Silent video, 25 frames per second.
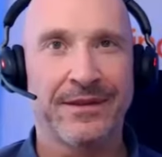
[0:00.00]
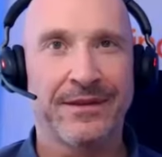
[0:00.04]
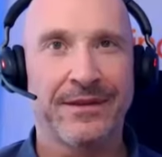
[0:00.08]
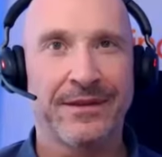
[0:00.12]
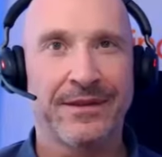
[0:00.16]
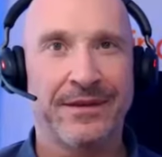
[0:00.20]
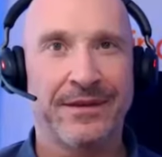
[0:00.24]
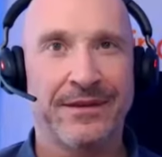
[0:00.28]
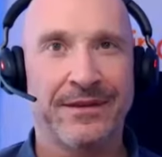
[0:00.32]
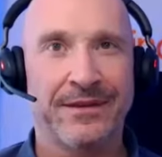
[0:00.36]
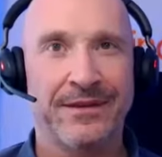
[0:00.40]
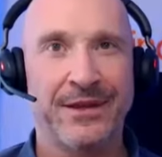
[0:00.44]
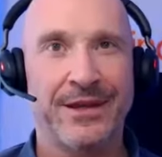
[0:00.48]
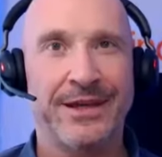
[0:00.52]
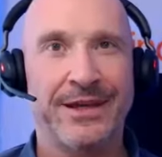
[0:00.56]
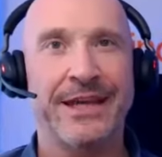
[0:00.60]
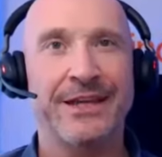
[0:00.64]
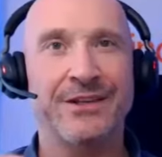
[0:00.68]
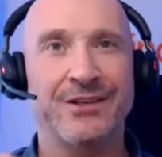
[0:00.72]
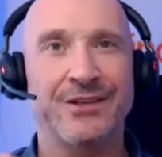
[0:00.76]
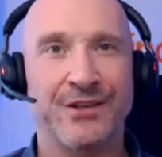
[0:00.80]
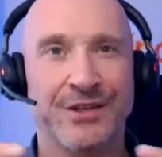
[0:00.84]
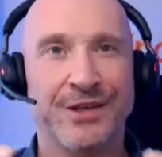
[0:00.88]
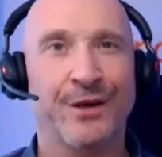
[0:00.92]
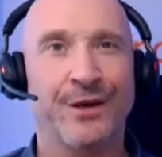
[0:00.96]
You
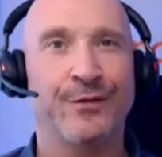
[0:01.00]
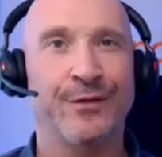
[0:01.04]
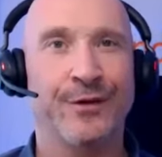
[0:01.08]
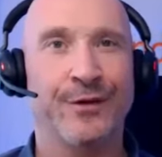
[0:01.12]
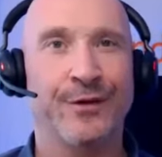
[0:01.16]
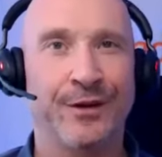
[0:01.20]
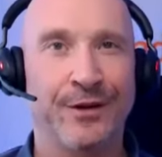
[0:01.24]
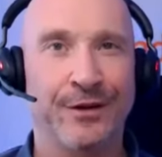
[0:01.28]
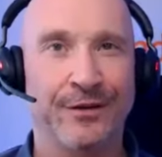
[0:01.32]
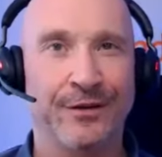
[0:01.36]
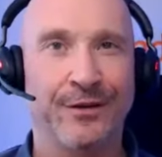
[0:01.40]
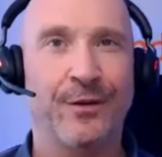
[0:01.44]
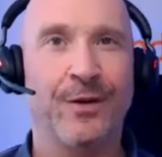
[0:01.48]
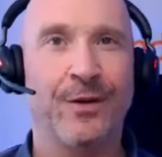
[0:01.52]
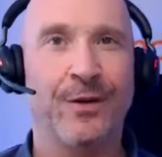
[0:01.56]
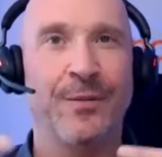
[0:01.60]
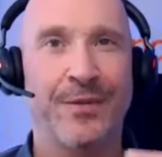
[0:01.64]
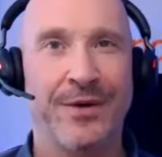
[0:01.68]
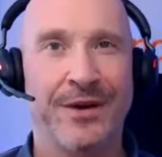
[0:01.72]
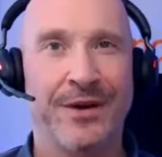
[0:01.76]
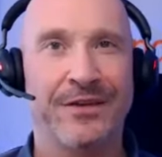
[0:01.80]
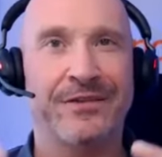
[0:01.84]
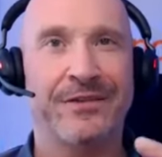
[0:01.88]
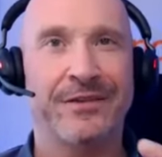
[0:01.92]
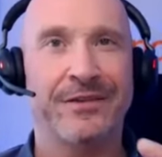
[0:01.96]
kid yourself you're going to do it,
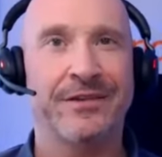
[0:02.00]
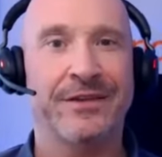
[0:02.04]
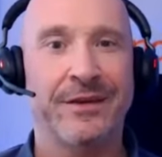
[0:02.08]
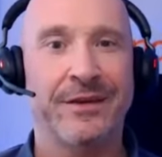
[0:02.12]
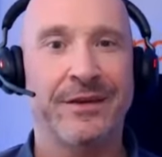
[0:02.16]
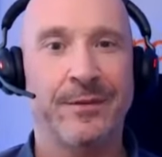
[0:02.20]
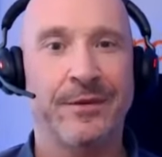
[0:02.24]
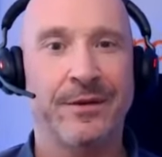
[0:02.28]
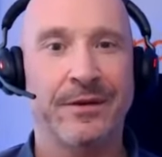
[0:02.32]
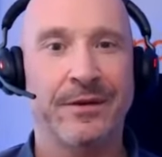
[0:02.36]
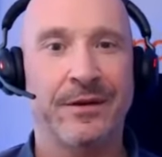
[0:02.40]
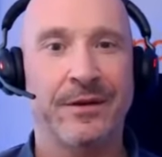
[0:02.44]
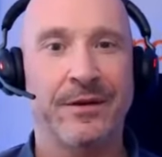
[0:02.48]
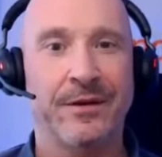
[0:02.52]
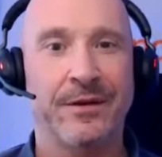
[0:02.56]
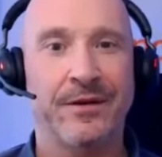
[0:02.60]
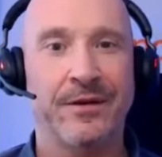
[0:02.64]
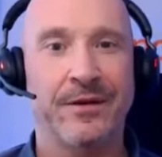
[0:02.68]
but it's just keeping going.